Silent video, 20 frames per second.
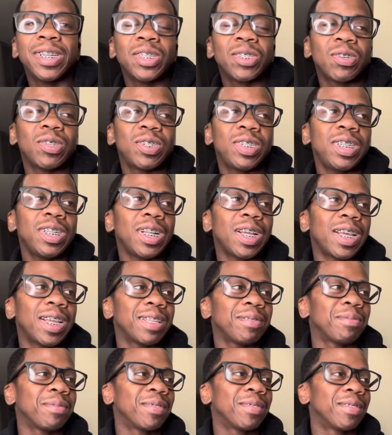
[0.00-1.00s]
So she
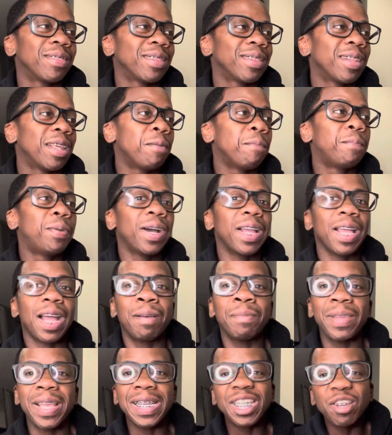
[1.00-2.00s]
like, but
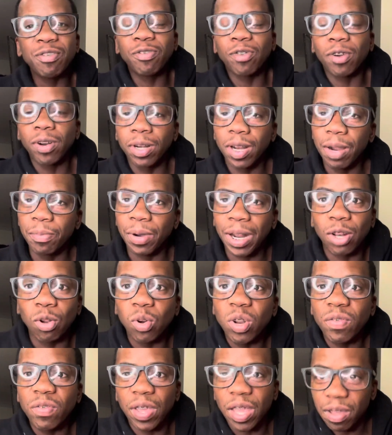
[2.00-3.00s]
I'm asking for a number. I
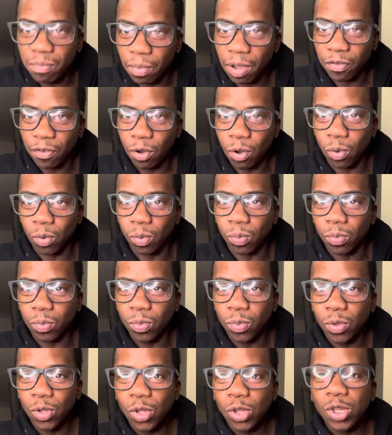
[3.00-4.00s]
don't even have my phone.
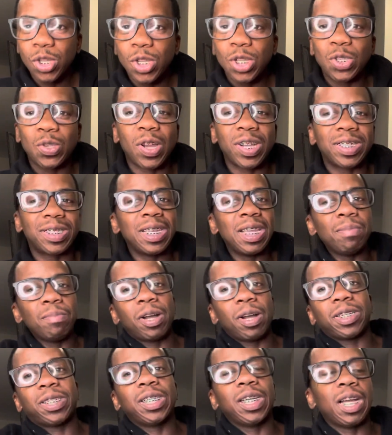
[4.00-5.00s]
So I seen
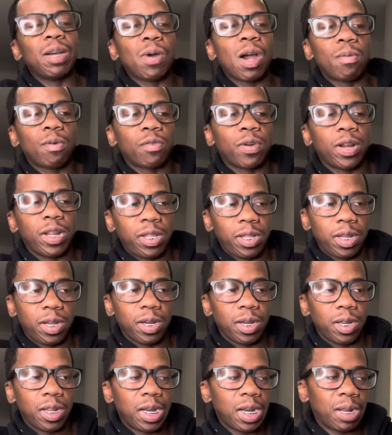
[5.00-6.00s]
my sugar mama right
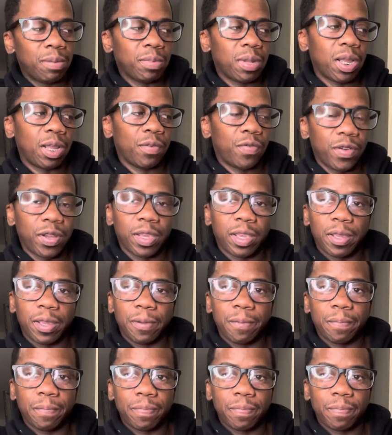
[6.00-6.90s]
there, and I'm like, fuck it.